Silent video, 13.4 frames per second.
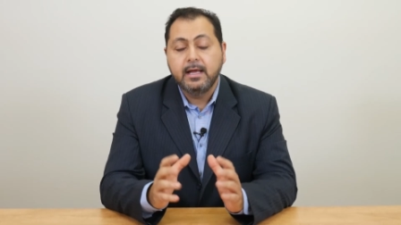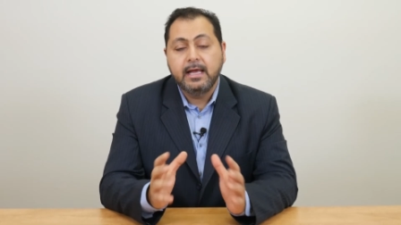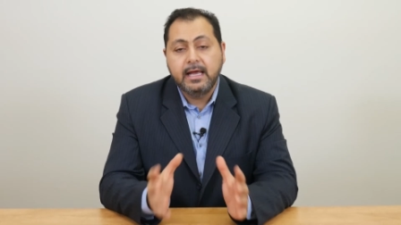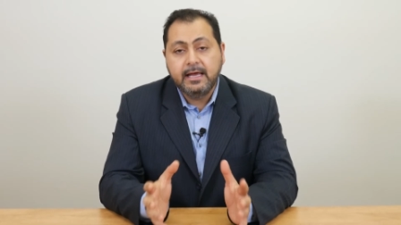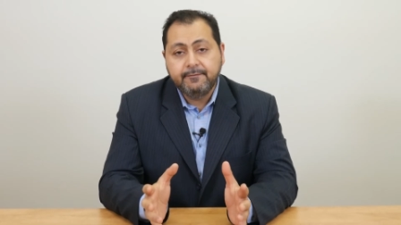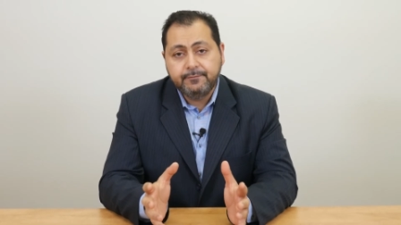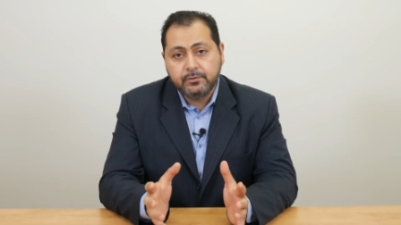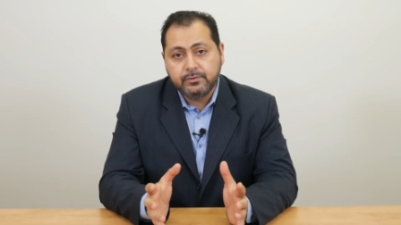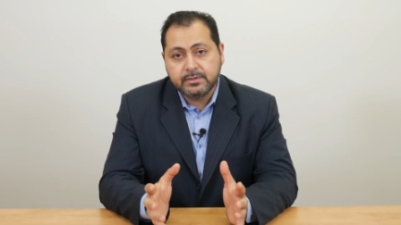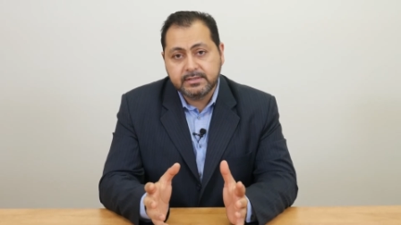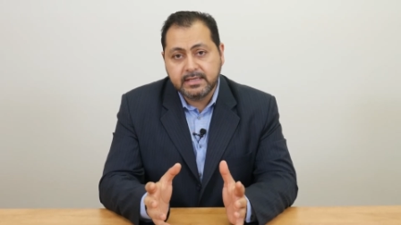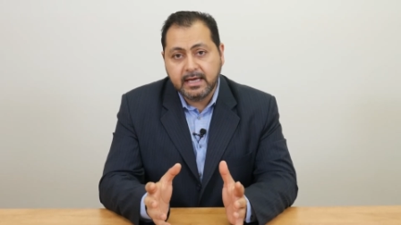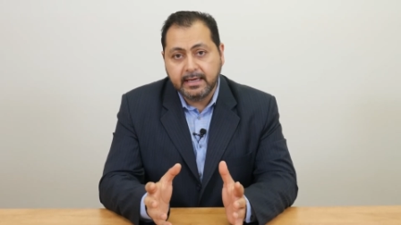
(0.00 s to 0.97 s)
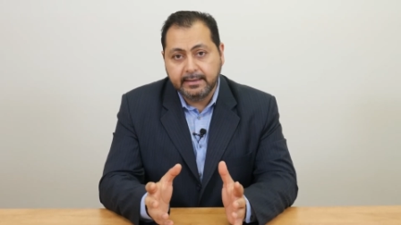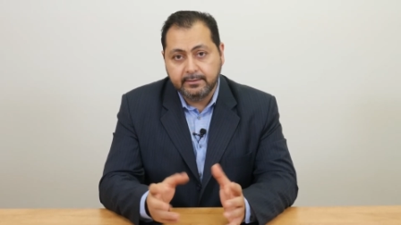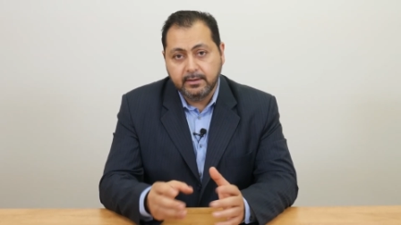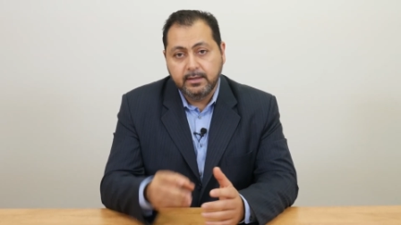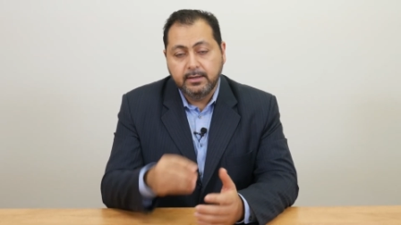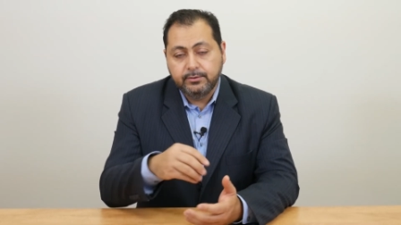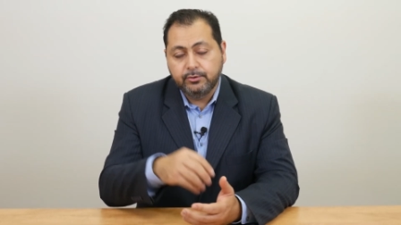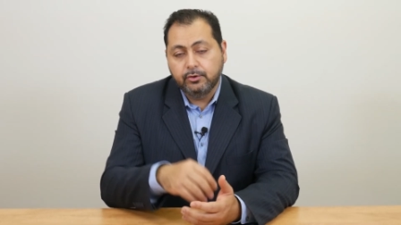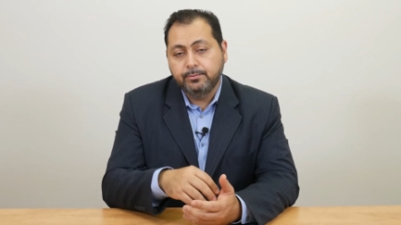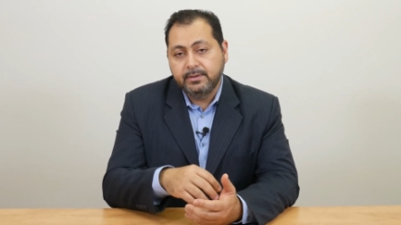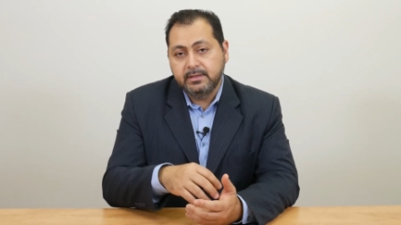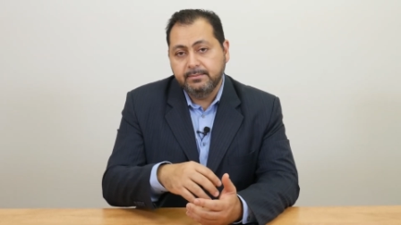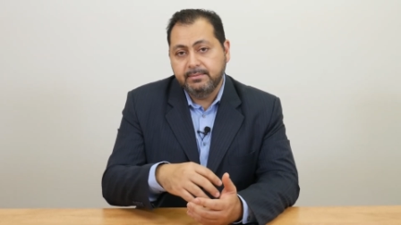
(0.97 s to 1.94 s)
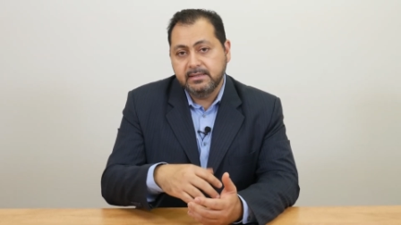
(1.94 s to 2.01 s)
If you decide to
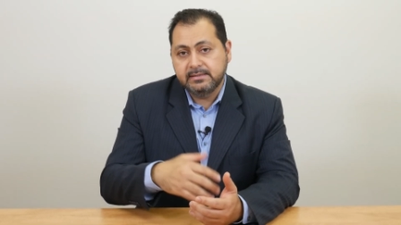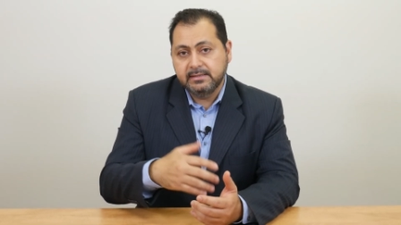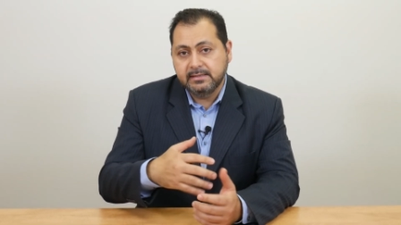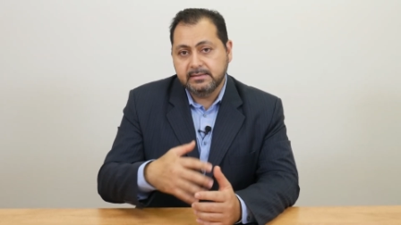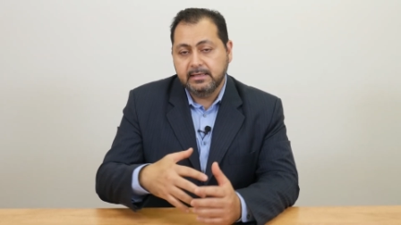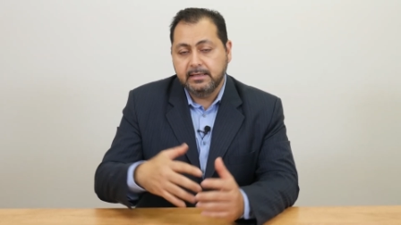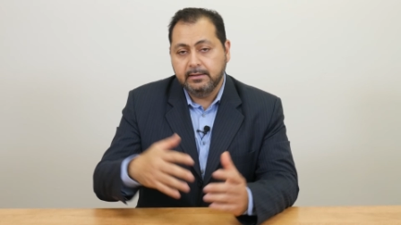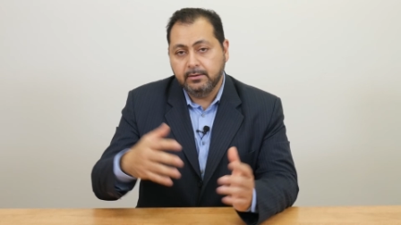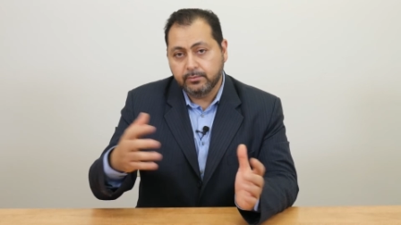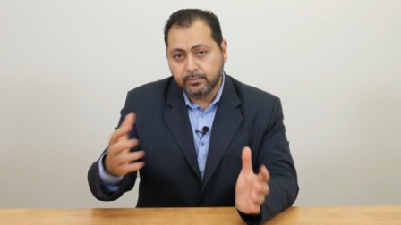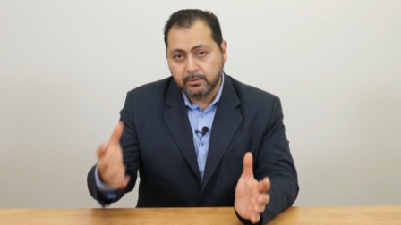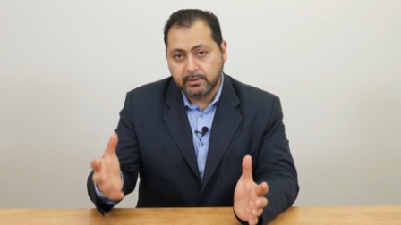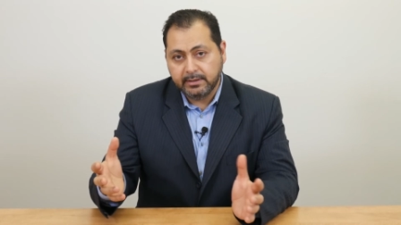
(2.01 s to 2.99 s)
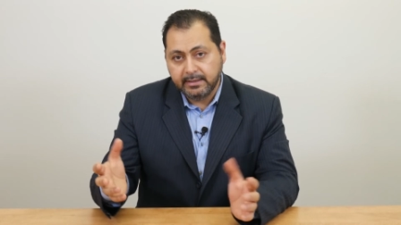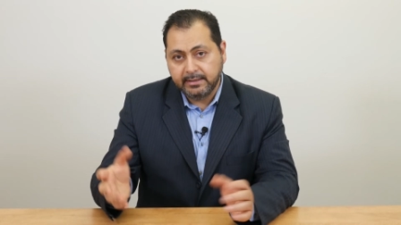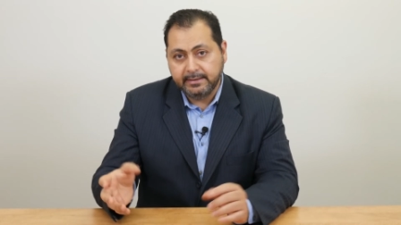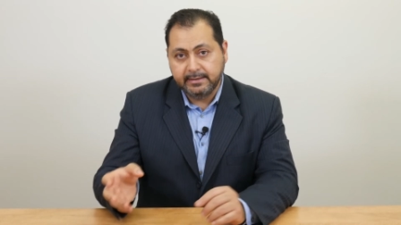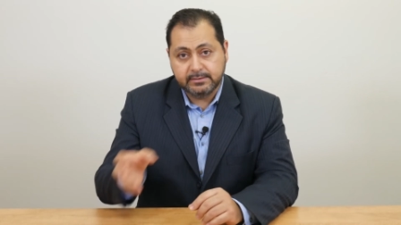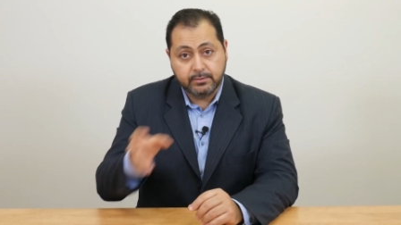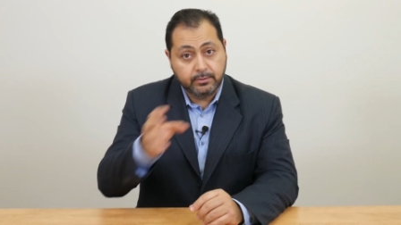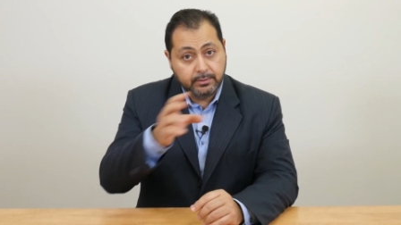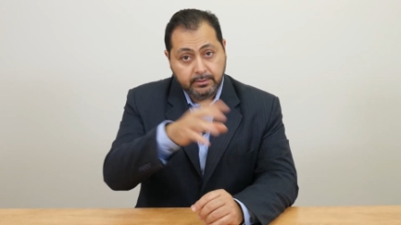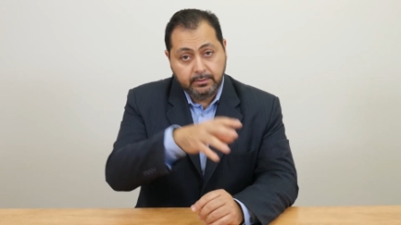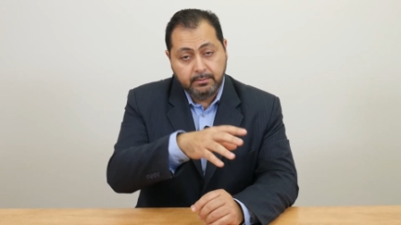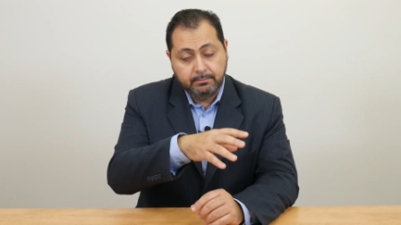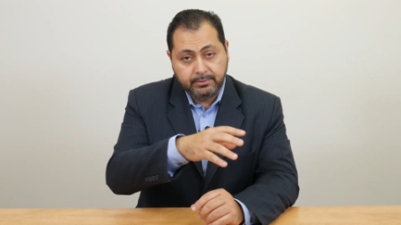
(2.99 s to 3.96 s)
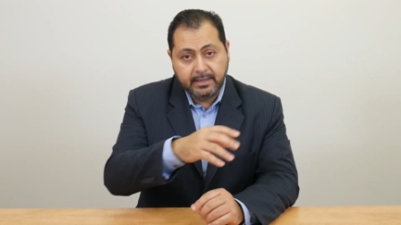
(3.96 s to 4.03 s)
open the business in rural areas or
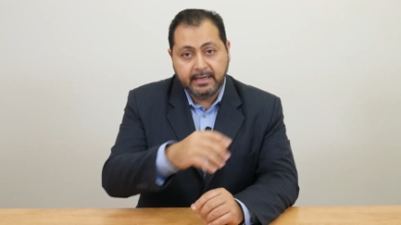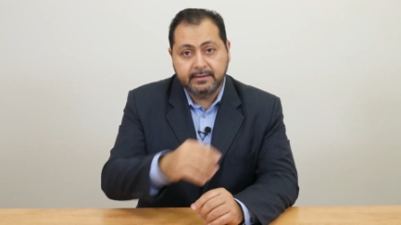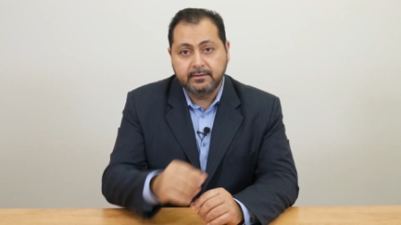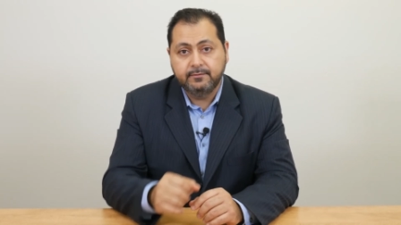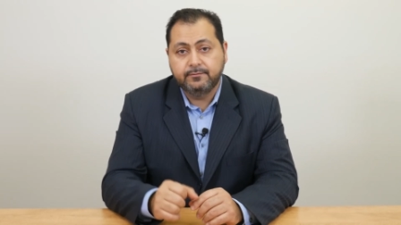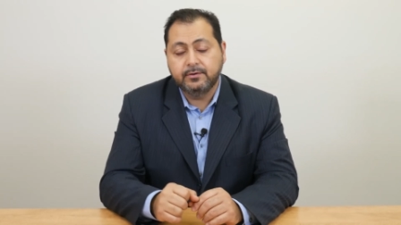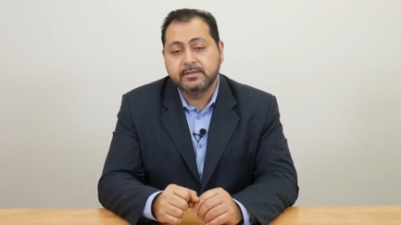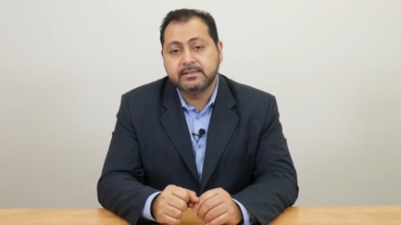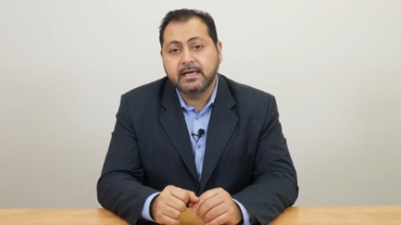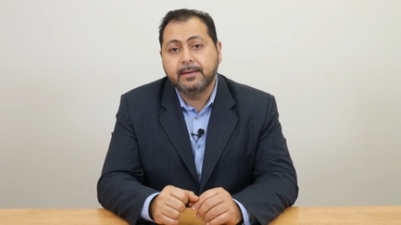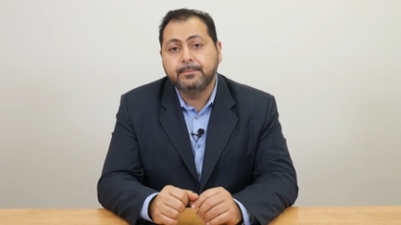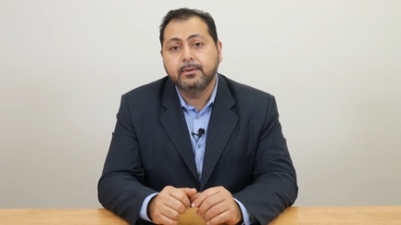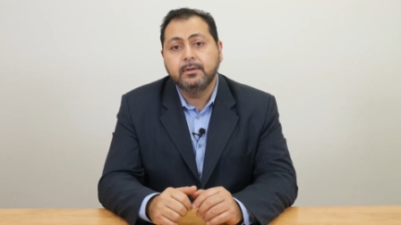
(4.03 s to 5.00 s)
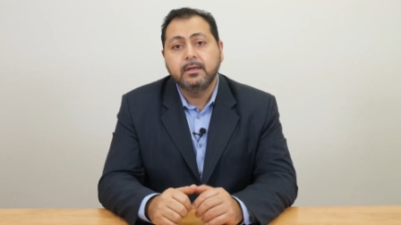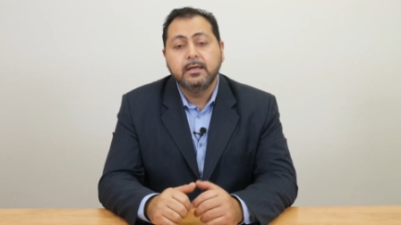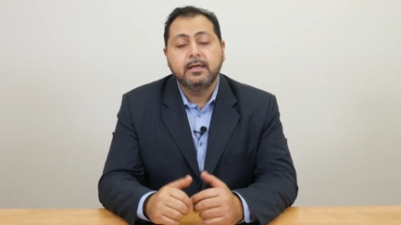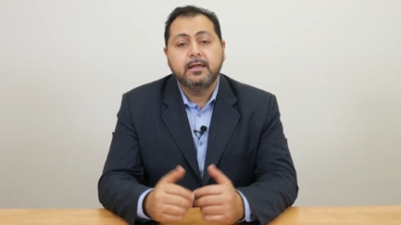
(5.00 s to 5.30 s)
in Brandon, for example,